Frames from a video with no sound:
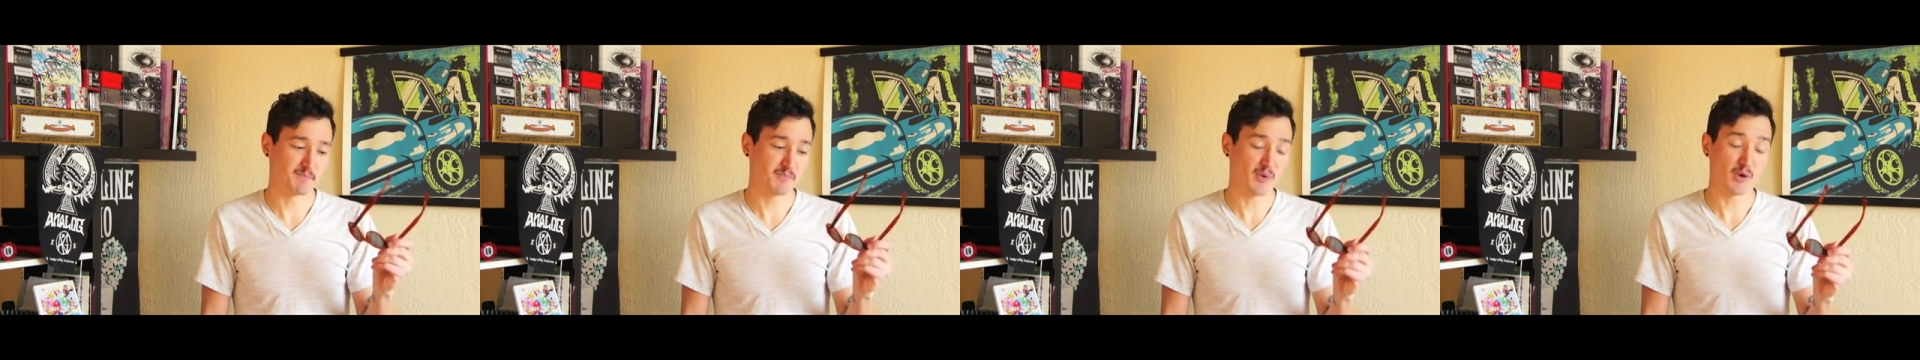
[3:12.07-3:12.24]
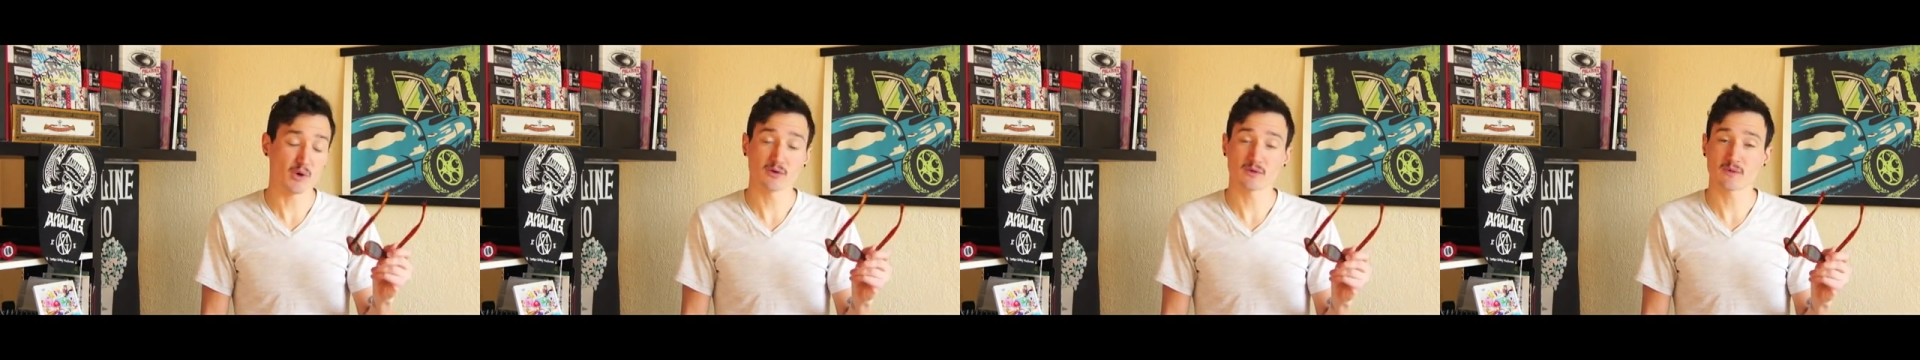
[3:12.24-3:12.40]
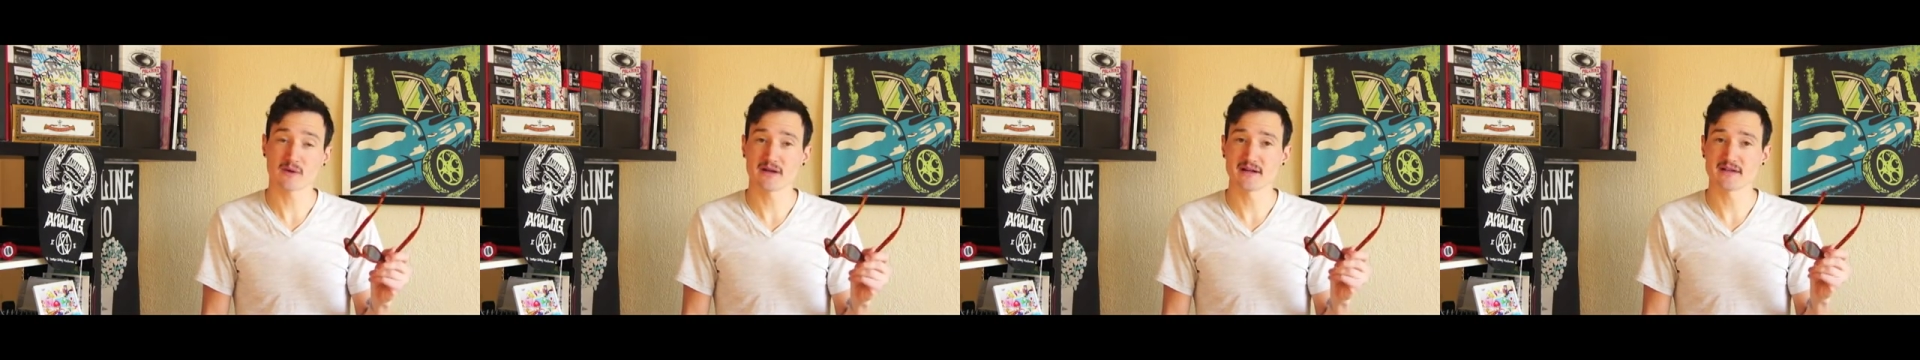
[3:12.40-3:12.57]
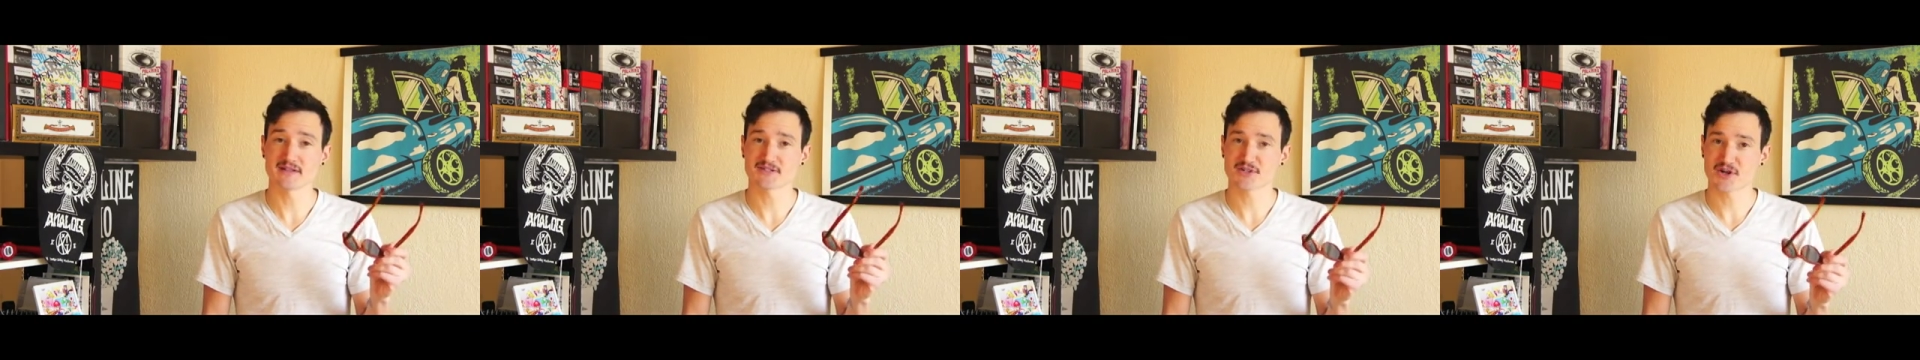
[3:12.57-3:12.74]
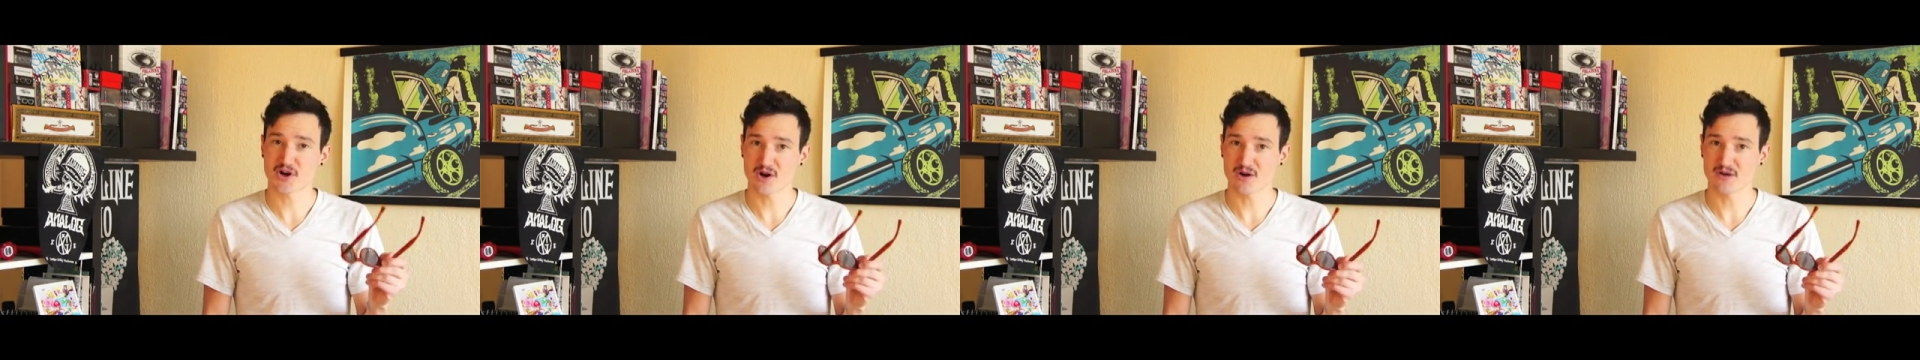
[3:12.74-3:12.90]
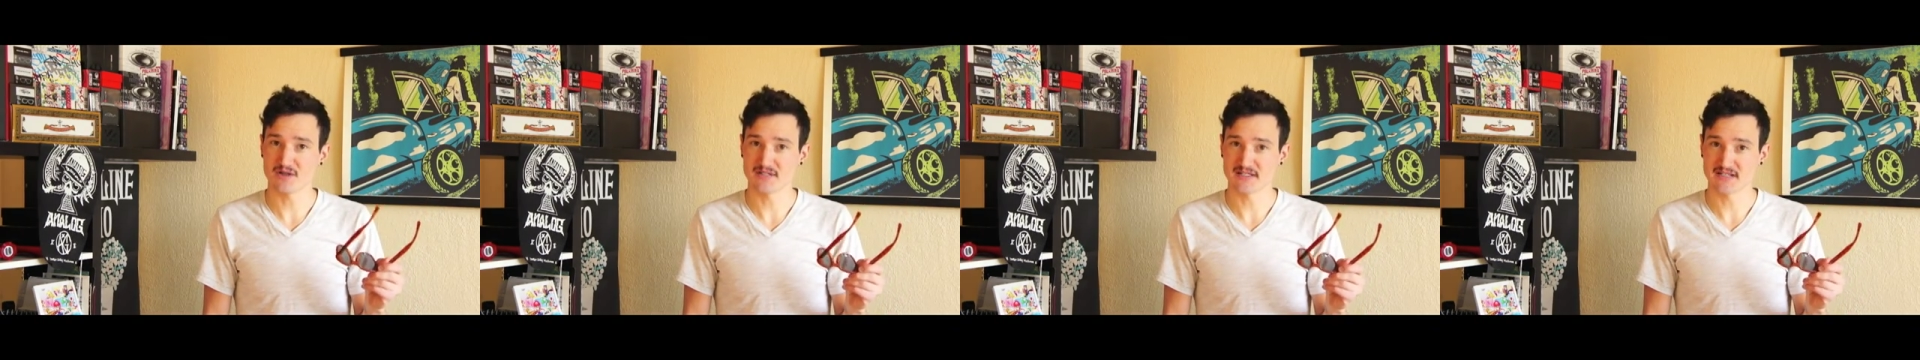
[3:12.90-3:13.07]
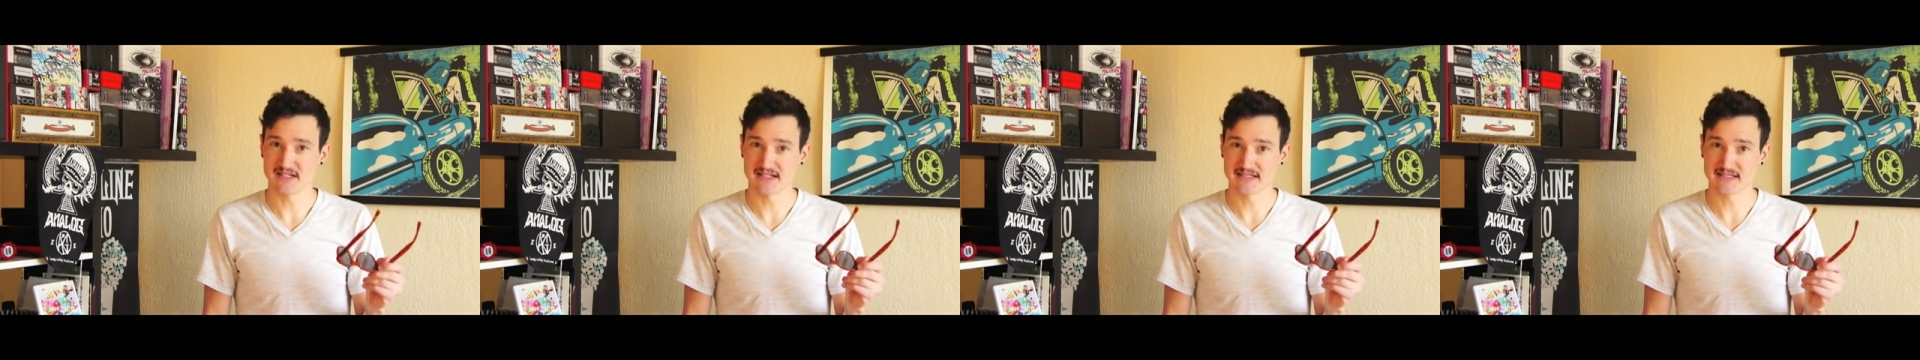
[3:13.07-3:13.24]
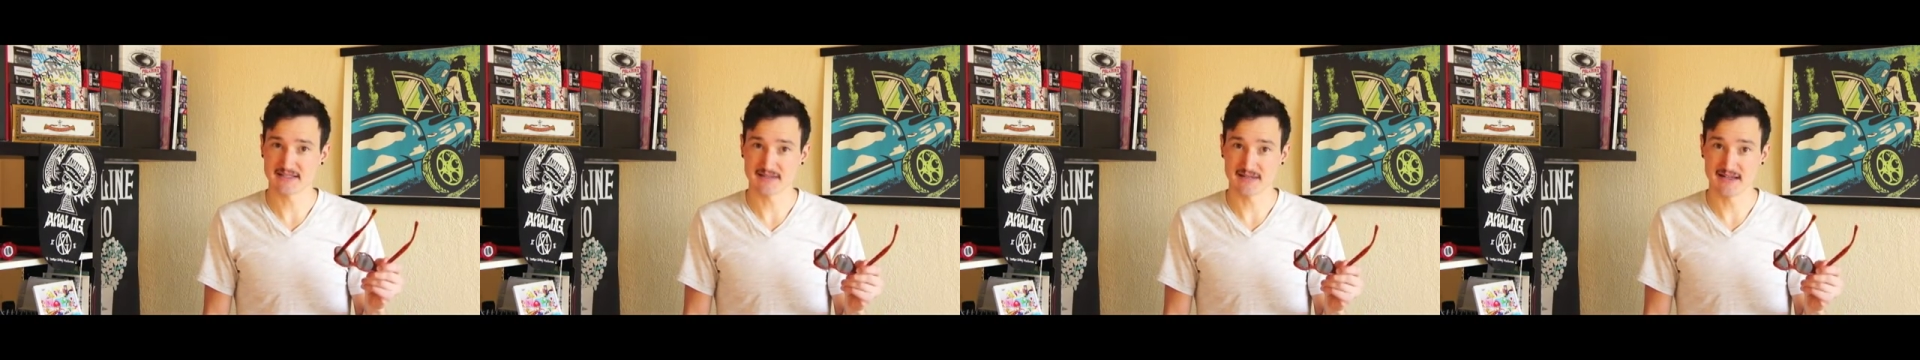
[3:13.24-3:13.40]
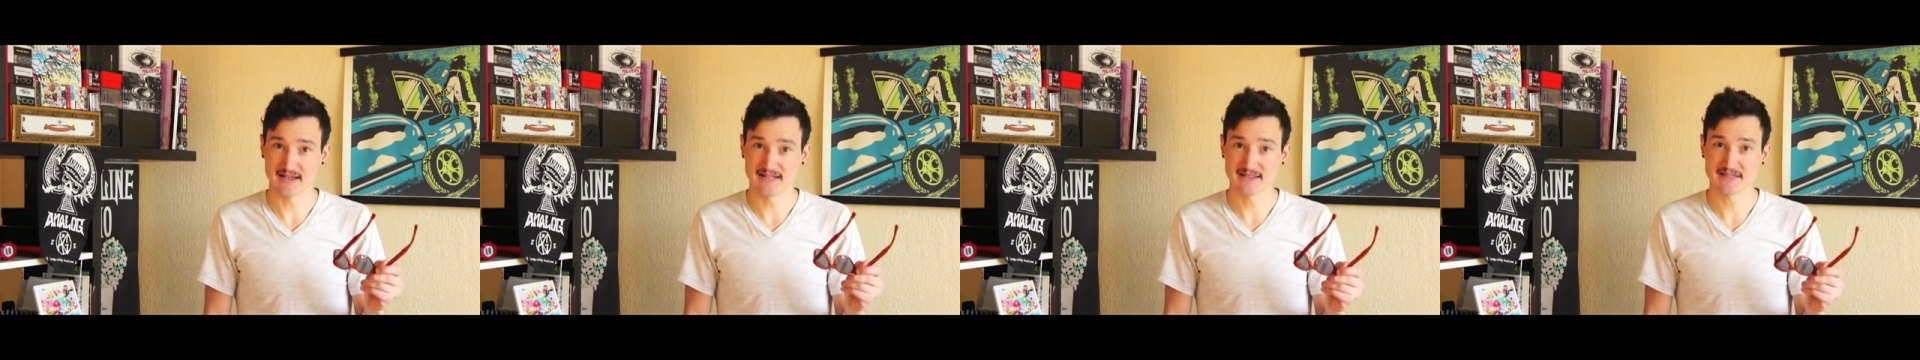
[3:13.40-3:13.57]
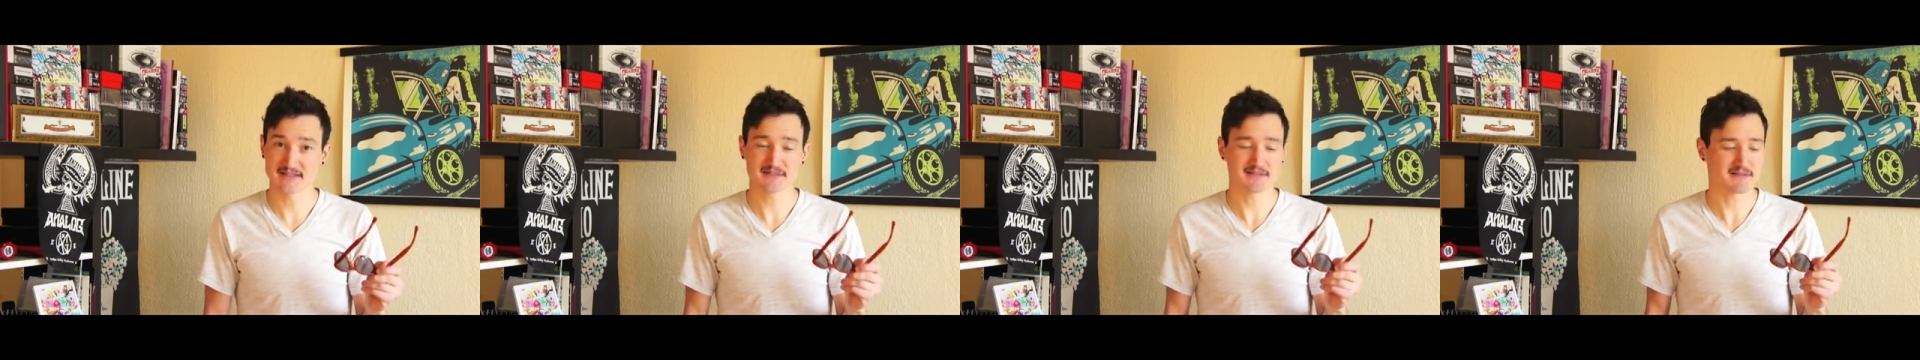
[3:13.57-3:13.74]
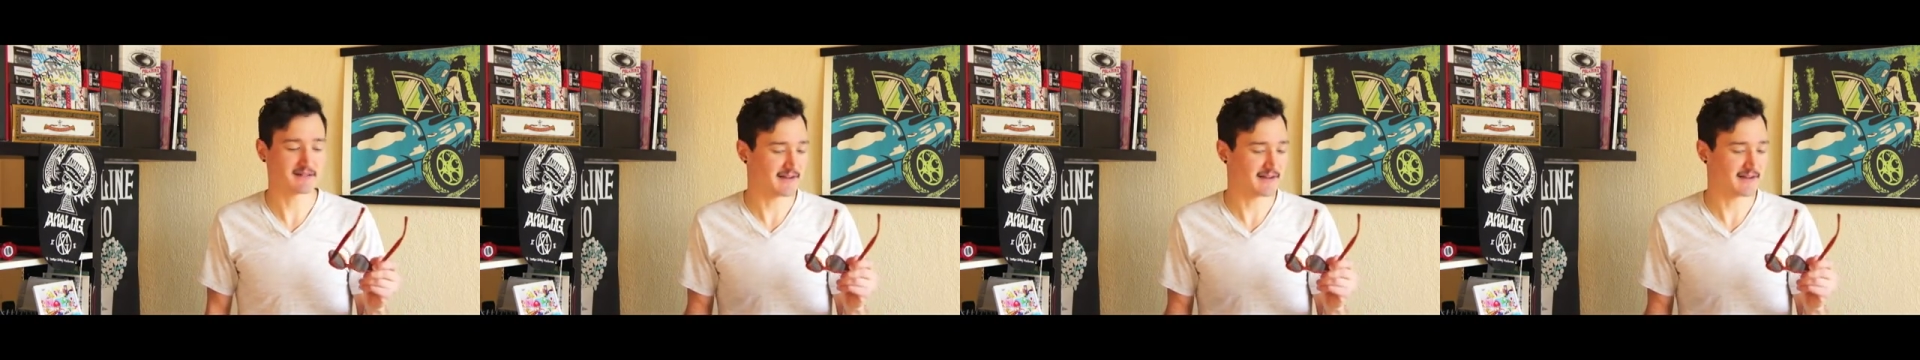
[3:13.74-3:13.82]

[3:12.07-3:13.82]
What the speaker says: polarized Carl Zeiss lens,